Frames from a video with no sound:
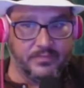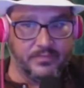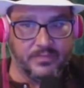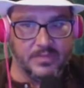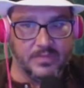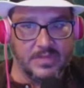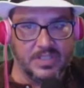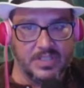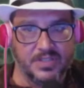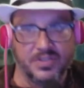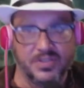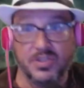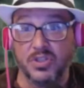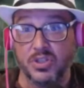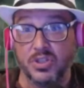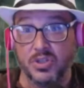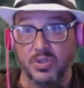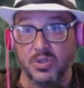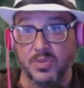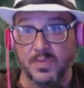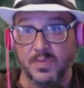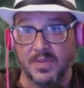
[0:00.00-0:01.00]

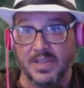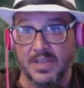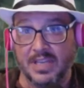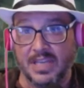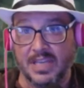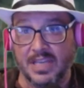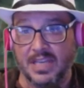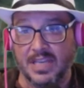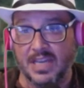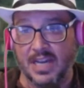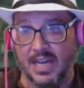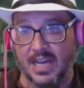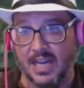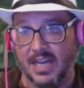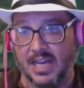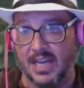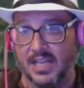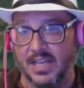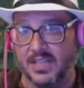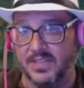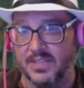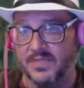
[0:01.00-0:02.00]
excuse me
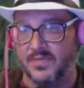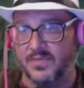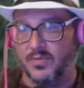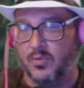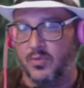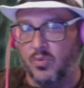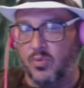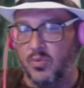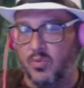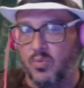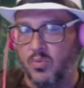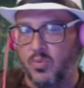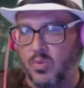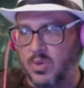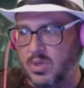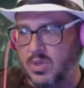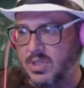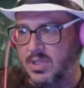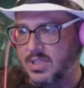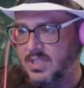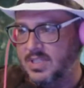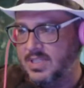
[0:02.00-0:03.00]
guys for
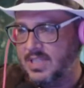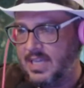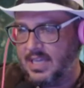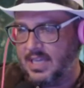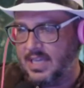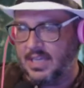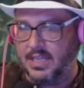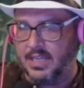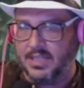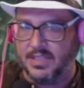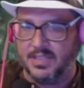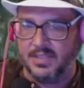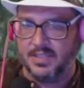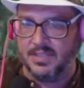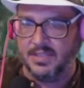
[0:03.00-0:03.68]
1 second.